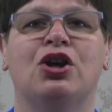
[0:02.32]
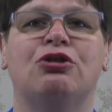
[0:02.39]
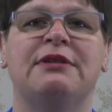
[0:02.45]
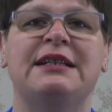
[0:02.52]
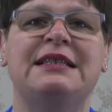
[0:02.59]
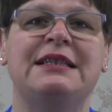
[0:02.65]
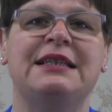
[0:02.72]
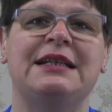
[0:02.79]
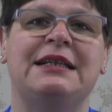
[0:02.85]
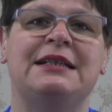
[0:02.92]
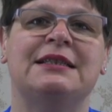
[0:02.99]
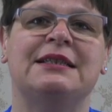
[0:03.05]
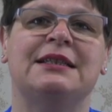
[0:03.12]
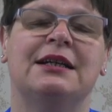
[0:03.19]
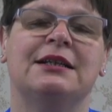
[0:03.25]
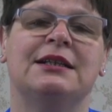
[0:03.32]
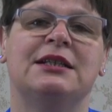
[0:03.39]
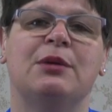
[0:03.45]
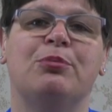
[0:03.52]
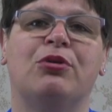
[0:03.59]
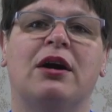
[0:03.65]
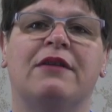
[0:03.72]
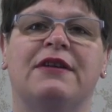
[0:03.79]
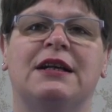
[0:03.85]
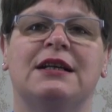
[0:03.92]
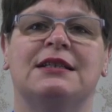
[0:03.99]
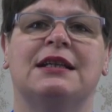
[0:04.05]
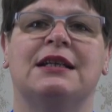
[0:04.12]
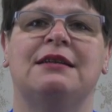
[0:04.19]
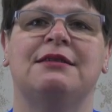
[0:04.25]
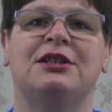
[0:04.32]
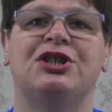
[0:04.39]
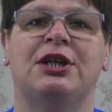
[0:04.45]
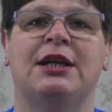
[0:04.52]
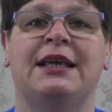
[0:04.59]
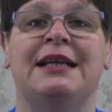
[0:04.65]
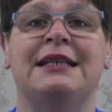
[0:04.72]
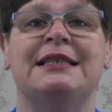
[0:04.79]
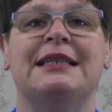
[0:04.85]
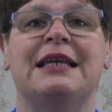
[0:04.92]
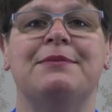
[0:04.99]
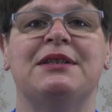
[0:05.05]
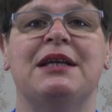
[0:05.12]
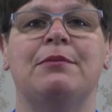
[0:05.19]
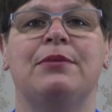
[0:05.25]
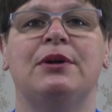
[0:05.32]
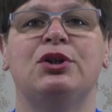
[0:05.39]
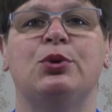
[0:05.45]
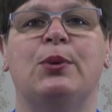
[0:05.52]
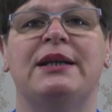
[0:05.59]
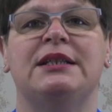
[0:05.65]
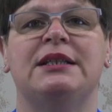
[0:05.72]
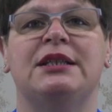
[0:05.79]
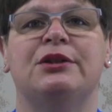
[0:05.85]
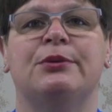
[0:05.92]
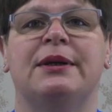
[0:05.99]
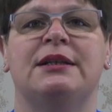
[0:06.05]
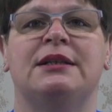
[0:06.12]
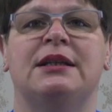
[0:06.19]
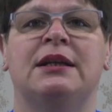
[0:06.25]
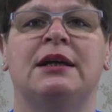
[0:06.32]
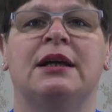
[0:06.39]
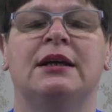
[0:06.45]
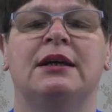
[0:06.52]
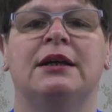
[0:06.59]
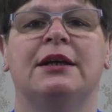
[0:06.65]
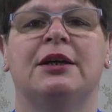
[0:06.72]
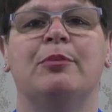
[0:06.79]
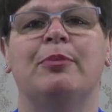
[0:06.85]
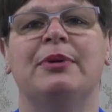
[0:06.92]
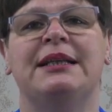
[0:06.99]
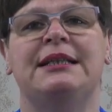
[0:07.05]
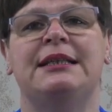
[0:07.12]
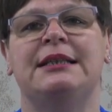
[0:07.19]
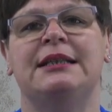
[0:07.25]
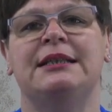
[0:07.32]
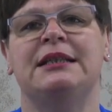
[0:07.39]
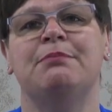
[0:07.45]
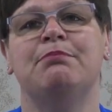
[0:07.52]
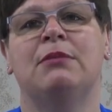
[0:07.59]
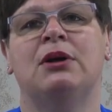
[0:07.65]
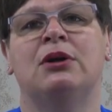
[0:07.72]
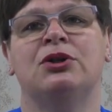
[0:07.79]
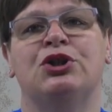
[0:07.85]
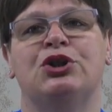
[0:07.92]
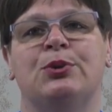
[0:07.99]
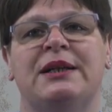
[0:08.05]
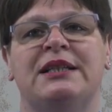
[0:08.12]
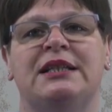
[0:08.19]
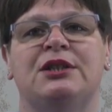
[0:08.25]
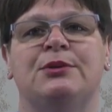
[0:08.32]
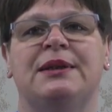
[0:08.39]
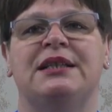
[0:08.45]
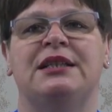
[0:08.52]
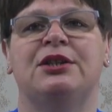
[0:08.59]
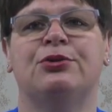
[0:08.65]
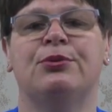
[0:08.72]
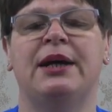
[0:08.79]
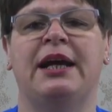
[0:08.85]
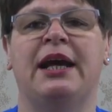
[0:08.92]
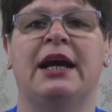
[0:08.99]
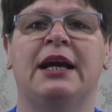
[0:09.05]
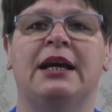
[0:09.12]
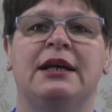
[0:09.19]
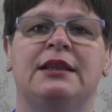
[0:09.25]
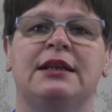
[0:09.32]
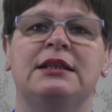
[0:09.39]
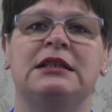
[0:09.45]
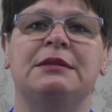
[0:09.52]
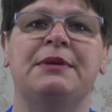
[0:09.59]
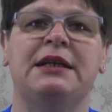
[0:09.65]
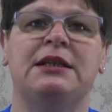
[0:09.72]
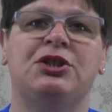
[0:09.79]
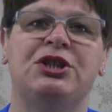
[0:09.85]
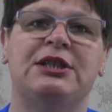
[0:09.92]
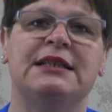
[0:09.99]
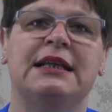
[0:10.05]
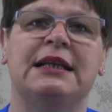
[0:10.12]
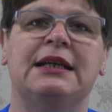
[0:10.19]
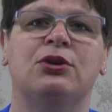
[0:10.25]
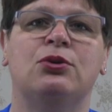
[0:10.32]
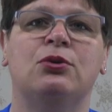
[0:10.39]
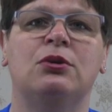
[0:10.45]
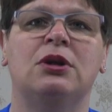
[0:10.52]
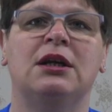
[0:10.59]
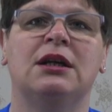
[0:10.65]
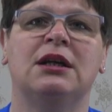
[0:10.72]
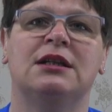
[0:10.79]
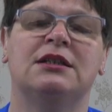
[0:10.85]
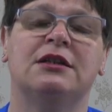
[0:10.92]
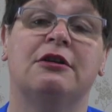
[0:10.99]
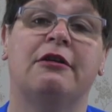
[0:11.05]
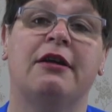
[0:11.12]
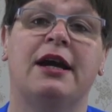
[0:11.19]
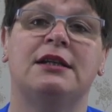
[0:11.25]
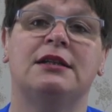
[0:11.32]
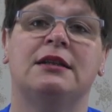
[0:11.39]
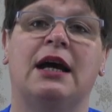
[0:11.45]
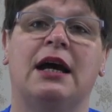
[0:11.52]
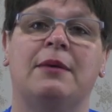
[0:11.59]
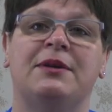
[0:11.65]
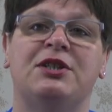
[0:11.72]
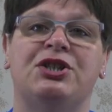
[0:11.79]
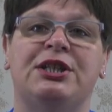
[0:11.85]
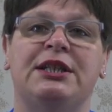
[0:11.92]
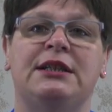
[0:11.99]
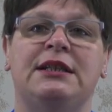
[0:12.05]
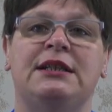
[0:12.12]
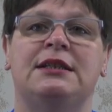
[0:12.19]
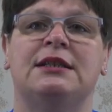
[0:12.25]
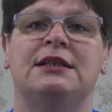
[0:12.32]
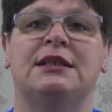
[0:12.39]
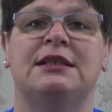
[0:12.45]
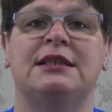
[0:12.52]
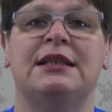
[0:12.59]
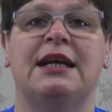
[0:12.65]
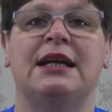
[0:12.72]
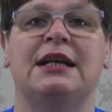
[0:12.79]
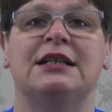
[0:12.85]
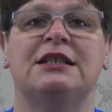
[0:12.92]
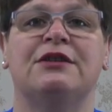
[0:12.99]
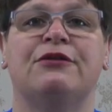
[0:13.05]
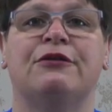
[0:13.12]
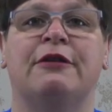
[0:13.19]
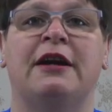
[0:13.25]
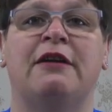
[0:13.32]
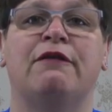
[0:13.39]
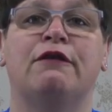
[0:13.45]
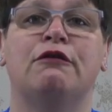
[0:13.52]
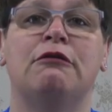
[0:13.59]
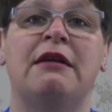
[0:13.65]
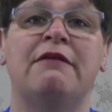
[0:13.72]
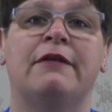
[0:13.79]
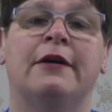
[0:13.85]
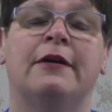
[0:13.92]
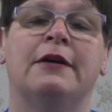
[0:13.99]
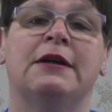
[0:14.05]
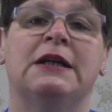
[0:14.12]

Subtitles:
Christine started her private clutter clearing journey in September 2020 and completed it in March 2023. This means she's cleared all her clutter and created the habit she needs to stay clutter-free forever.